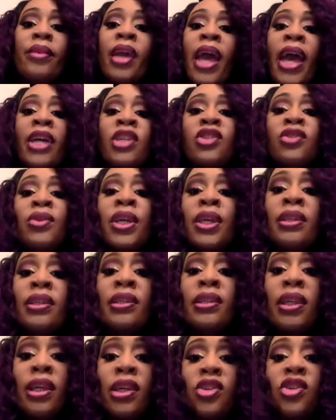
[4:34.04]
As you can
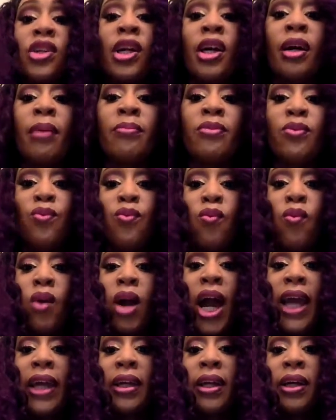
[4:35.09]
see, she comes
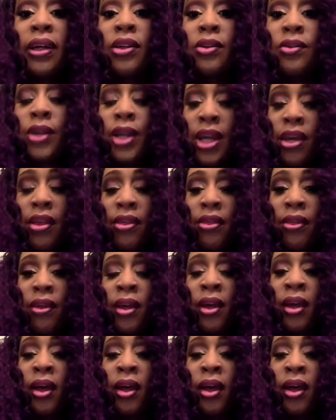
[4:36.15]
right underneath,